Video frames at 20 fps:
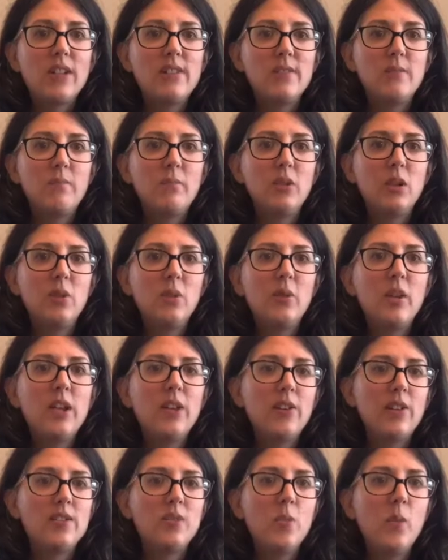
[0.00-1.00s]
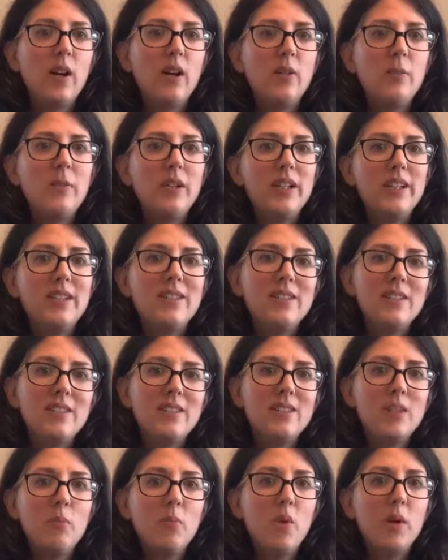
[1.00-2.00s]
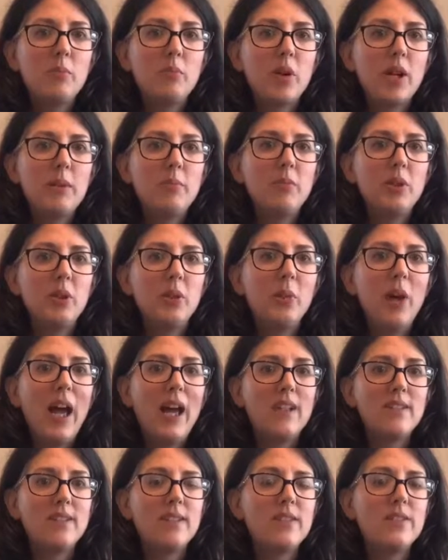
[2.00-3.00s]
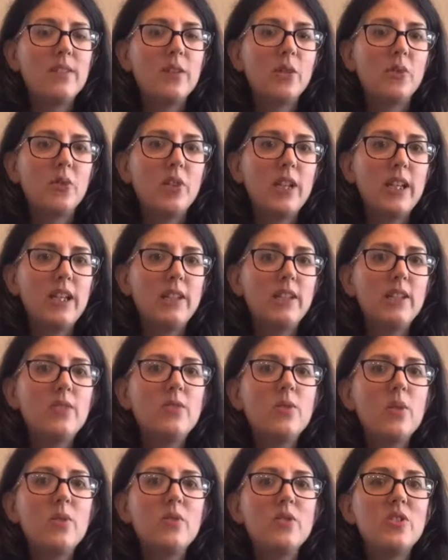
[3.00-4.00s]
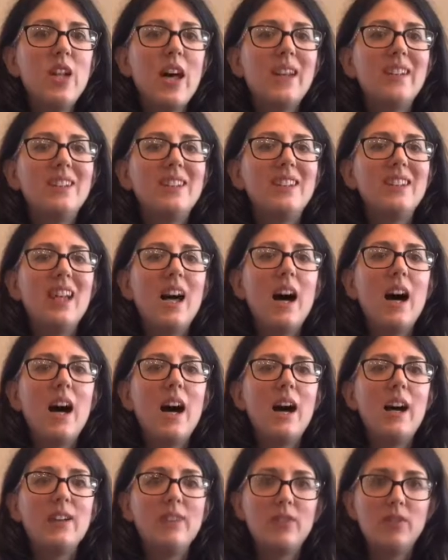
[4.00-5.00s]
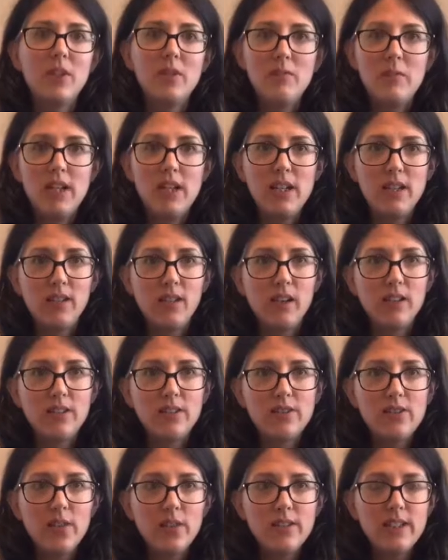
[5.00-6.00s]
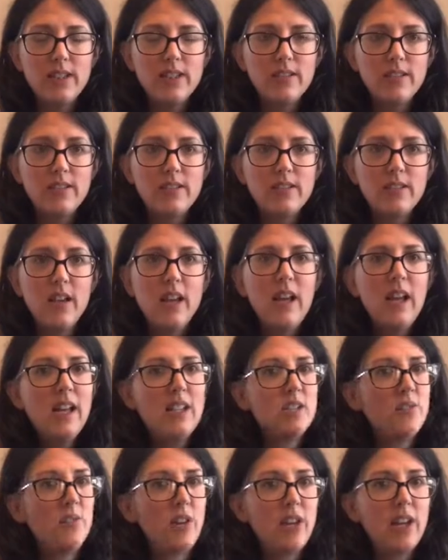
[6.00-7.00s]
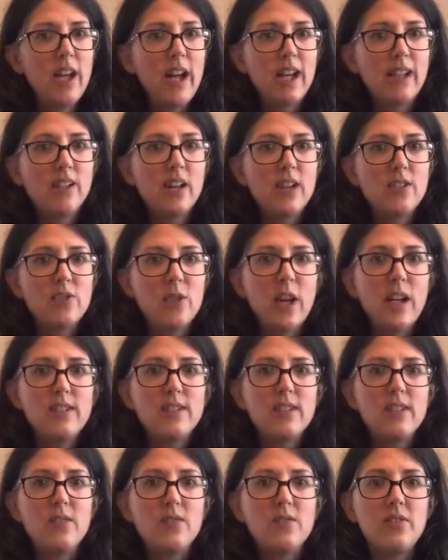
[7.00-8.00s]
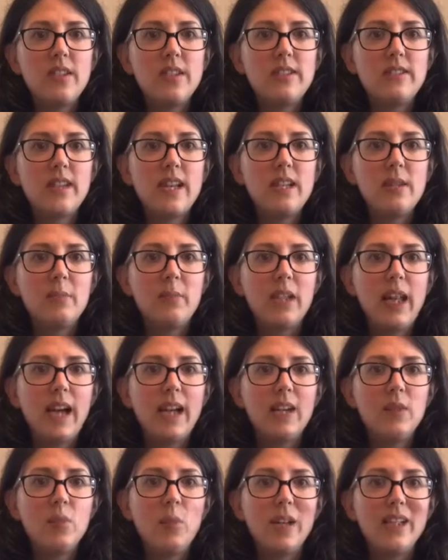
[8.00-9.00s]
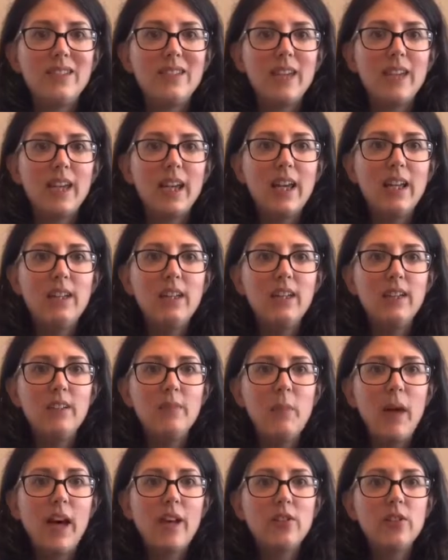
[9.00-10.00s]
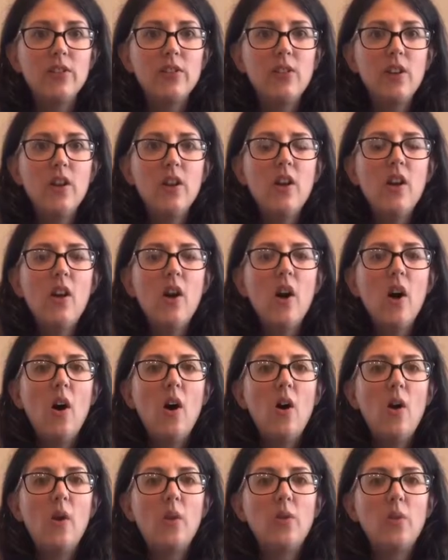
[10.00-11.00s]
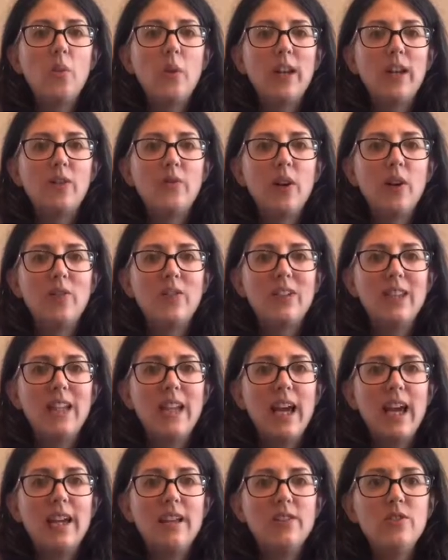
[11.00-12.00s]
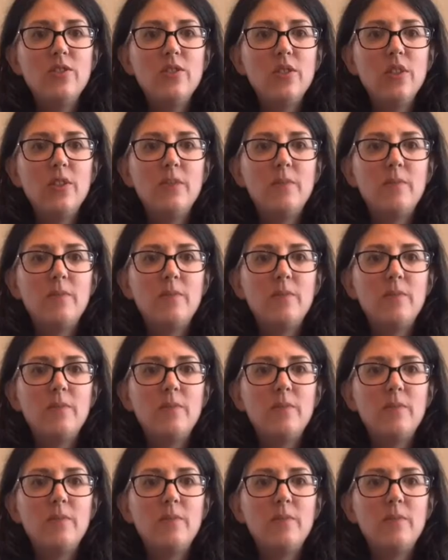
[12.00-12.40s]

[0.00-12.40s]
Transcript: some blue here as well, but it is a somewhat bright blue, as is the green. So there's not a lot of competing colors on this. It's very high contrast, and you see this kind of black and white ticking pattern all the way around the edge.